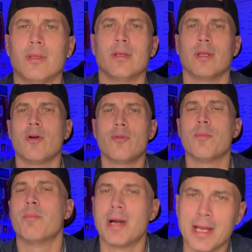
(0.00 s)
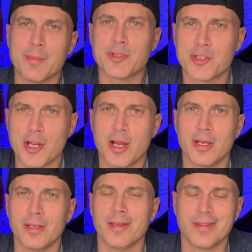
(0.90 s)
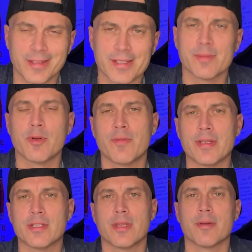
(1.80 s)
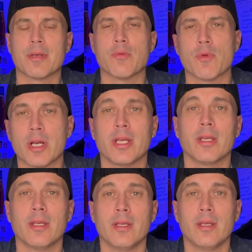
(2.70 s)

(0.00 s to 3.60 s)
Hello, my name is John, and this is Motivation Theory Running.